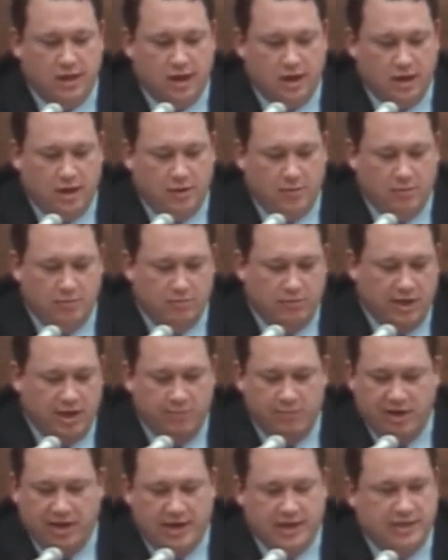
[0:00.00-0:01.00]
And
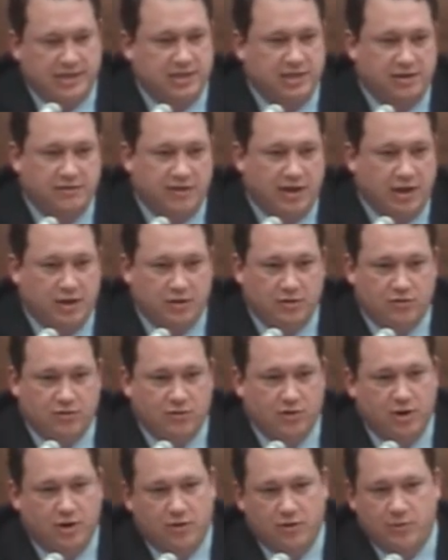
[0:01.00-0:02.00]
may not see the value
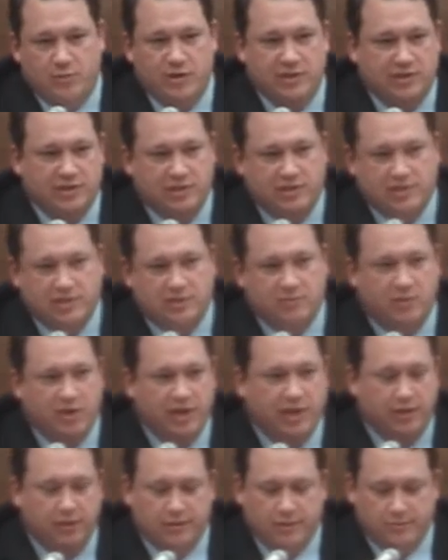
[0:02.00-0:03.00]
to it. Other businesses
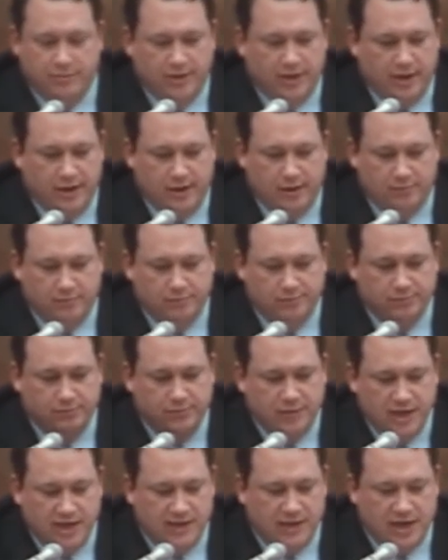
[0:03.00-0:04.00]
might.
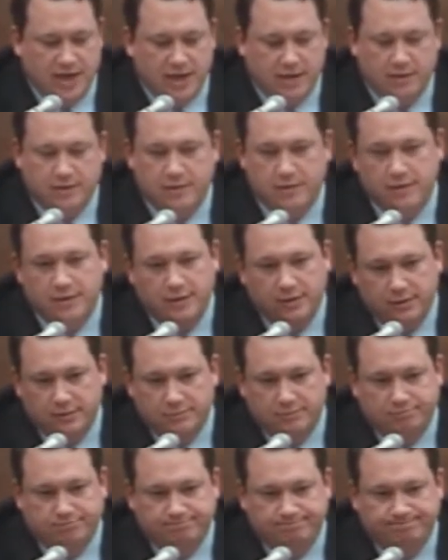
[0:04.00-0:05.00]
In the end,
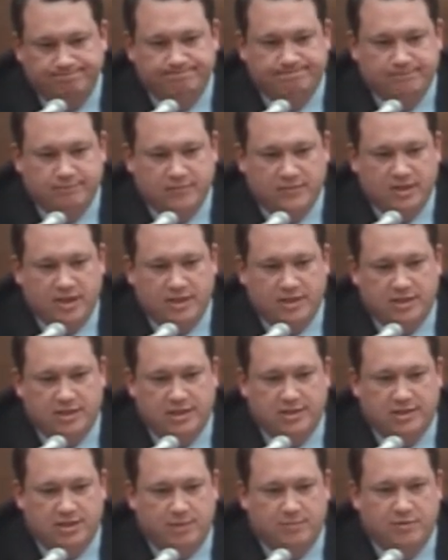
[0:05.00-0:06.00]

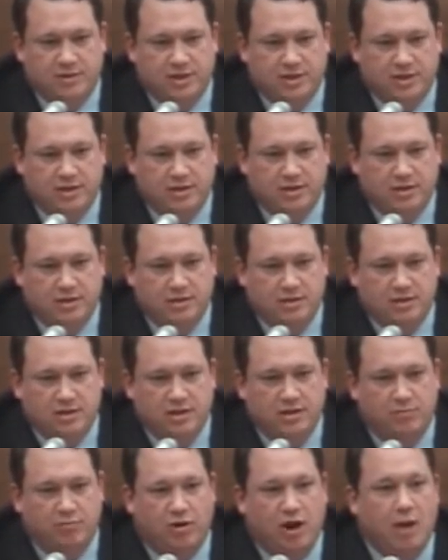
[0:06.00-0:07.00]
it's up to the
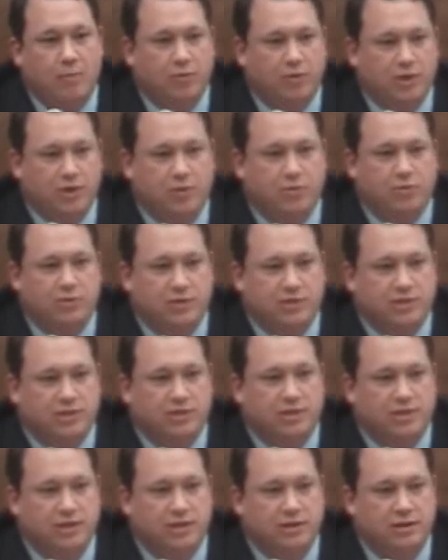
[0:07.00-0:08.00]
property owners
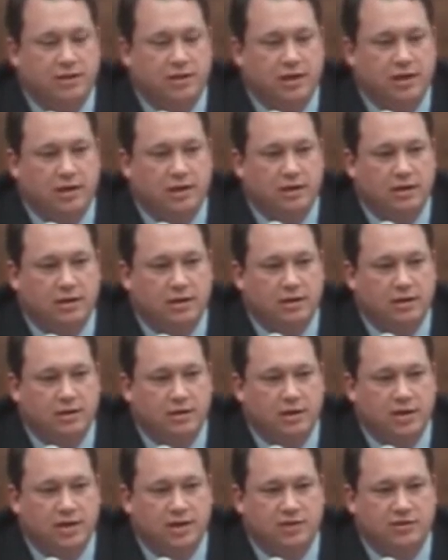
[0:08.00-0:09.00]
in the
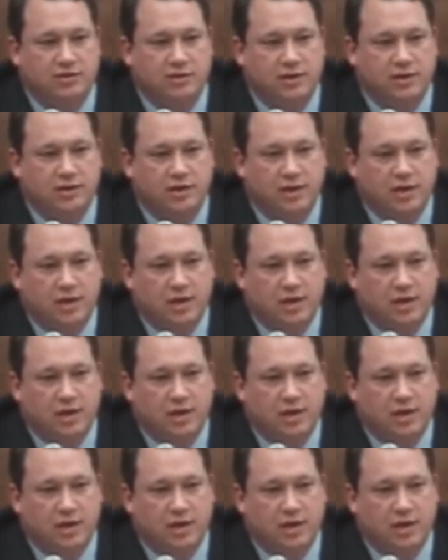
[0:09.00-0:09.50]
district.